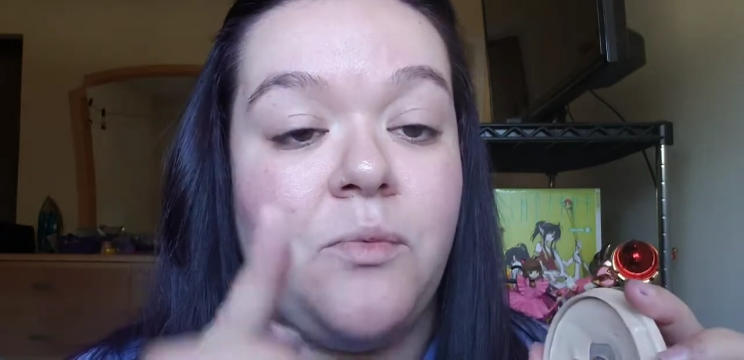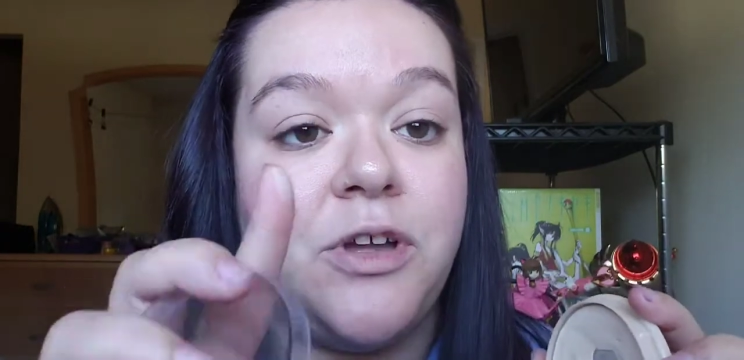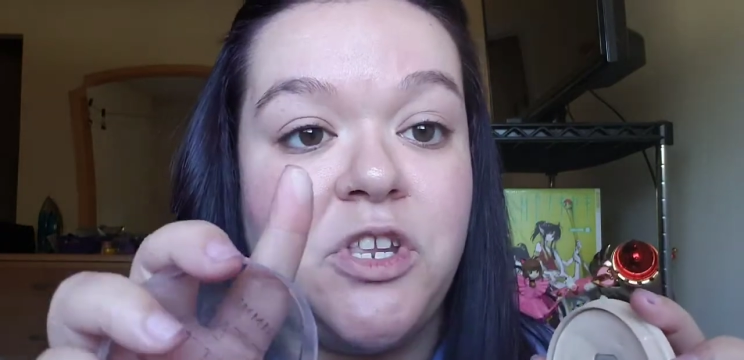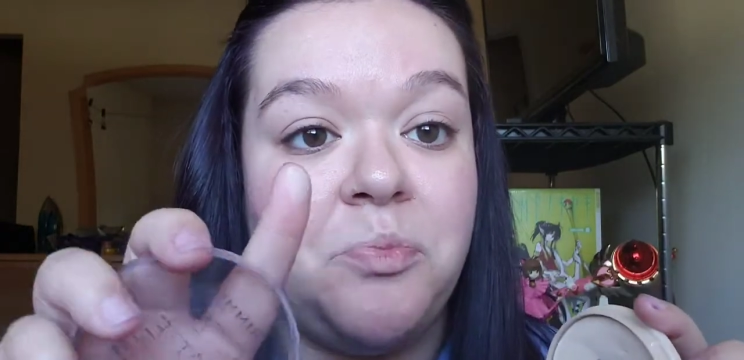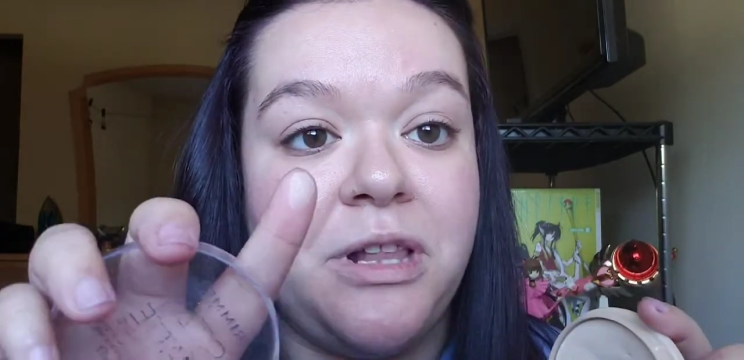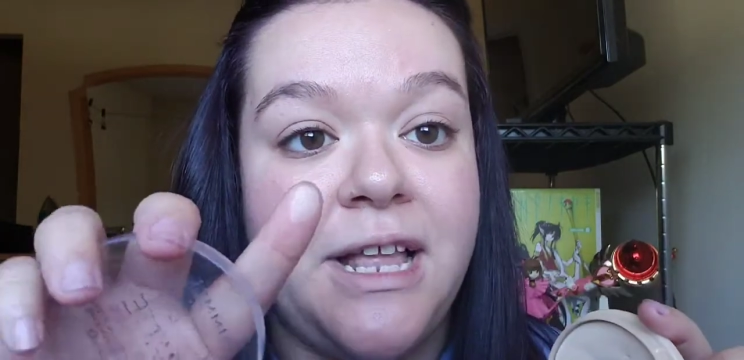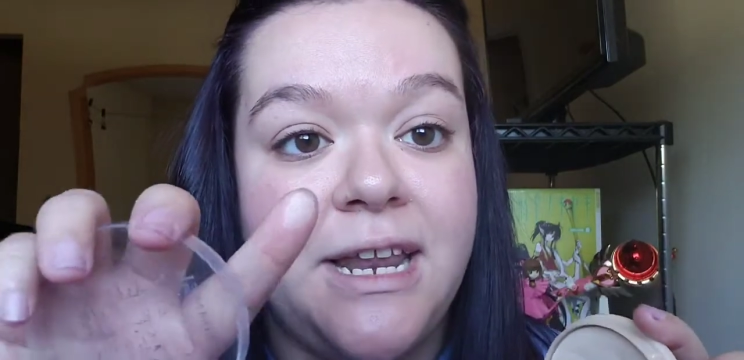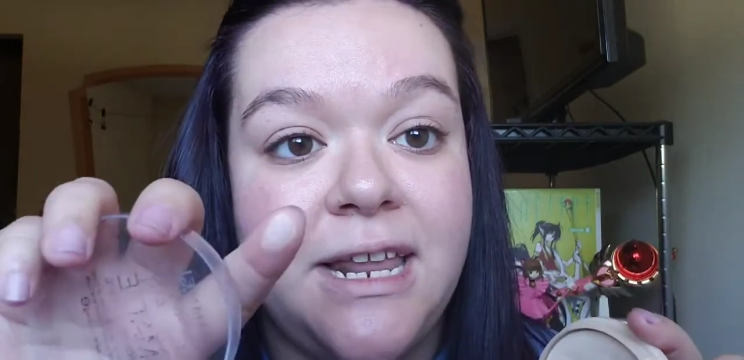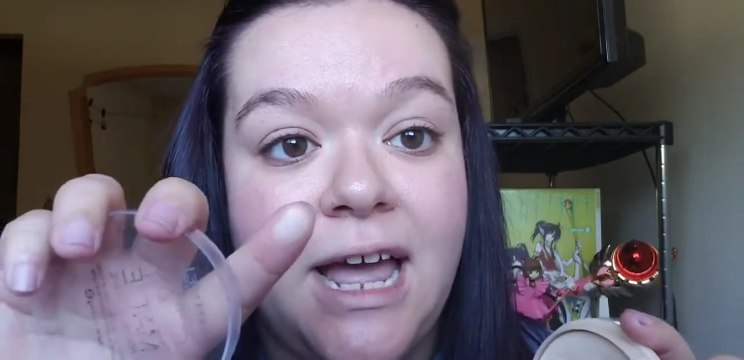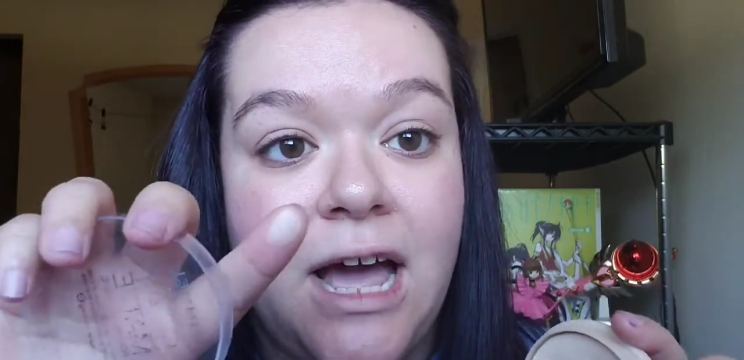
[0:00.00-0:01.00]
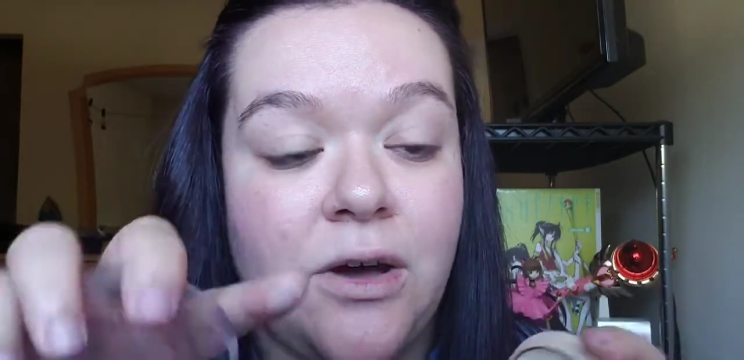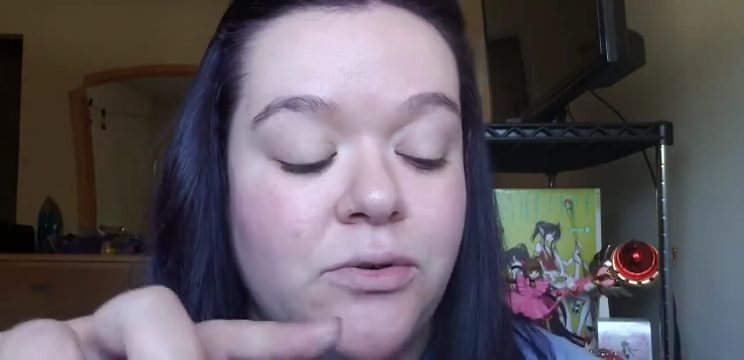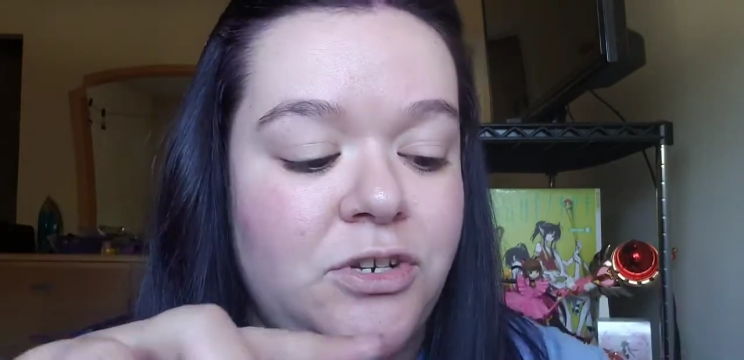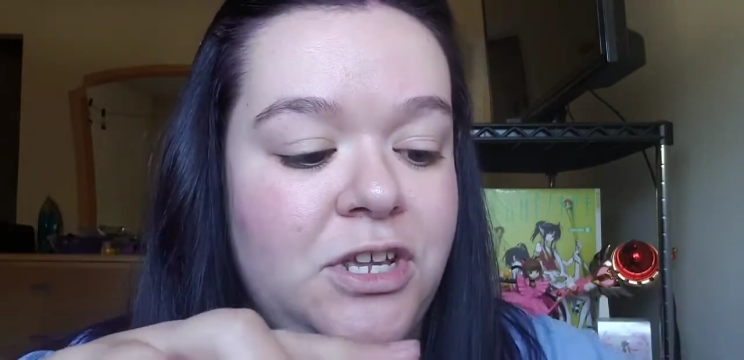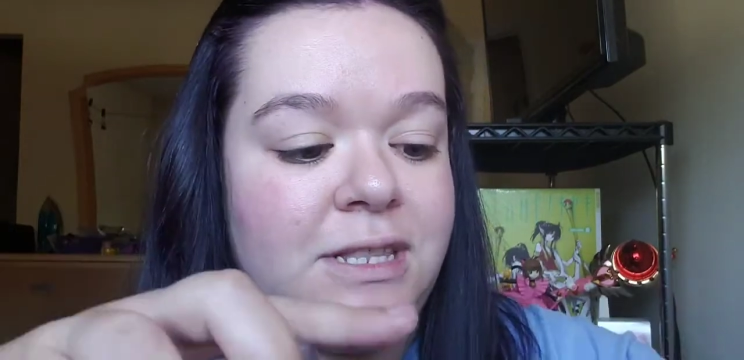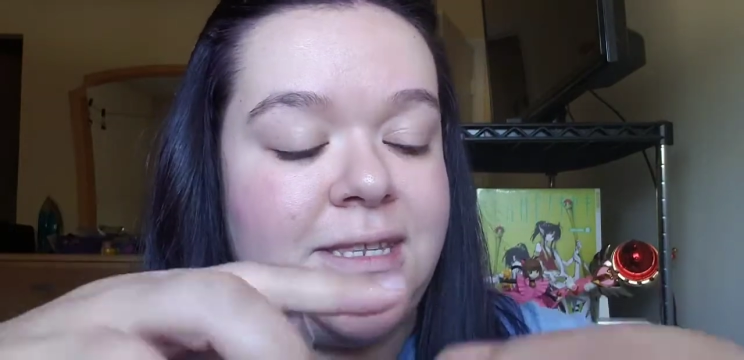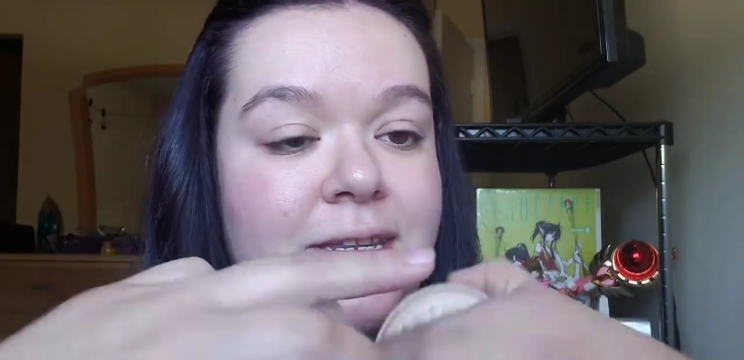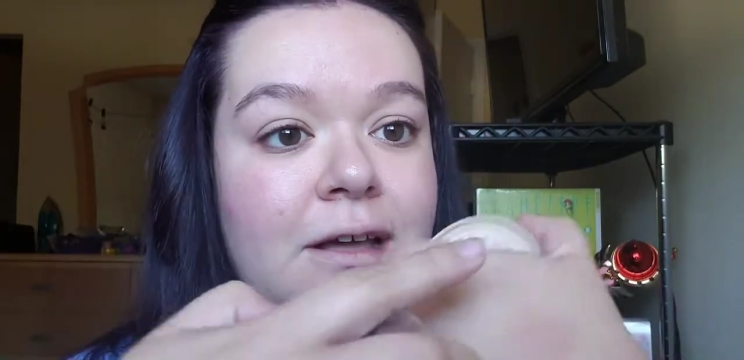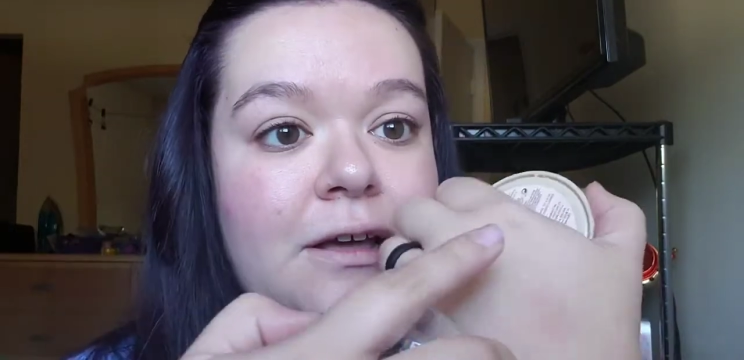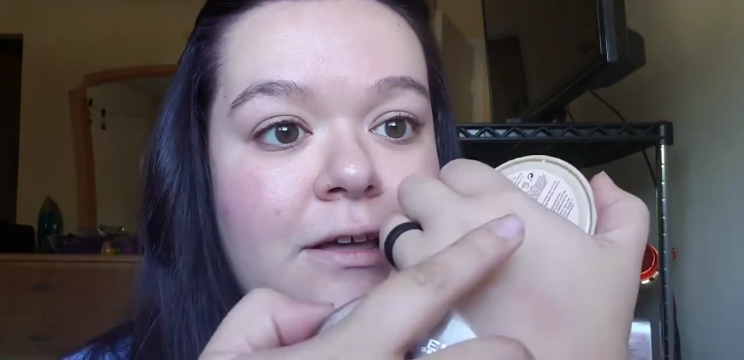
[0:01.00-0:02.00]
When you blend it out, it's
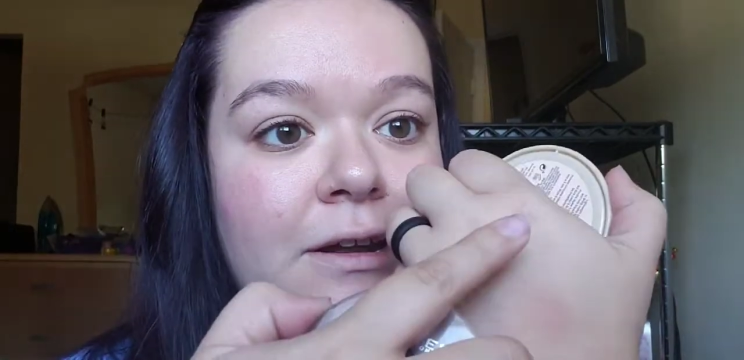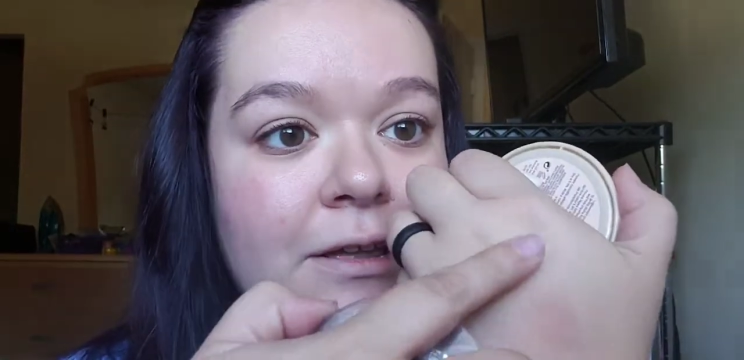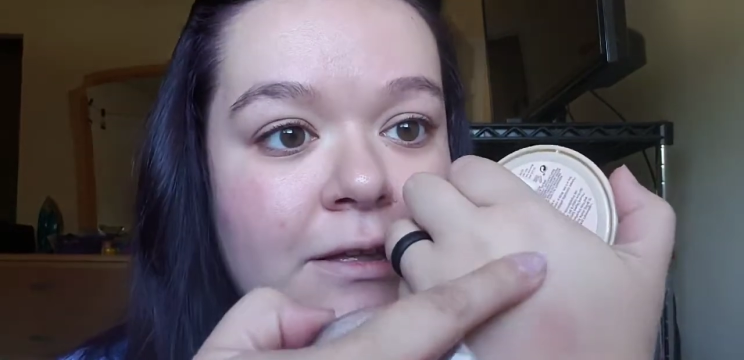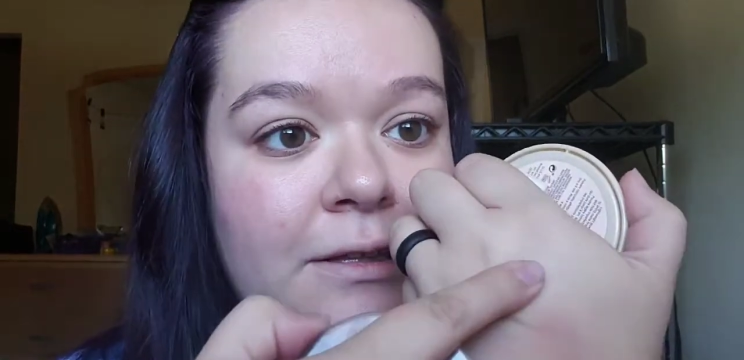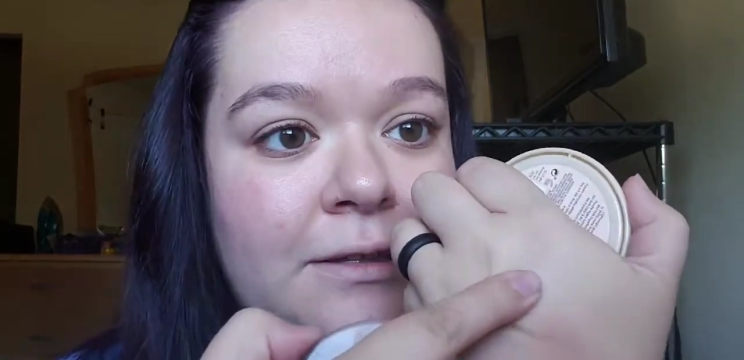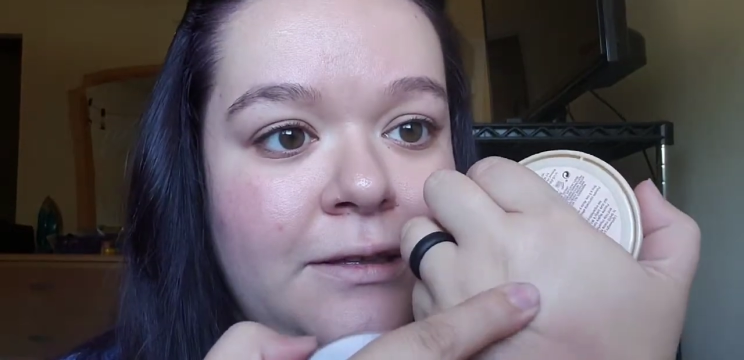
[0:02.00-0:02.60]
not gonna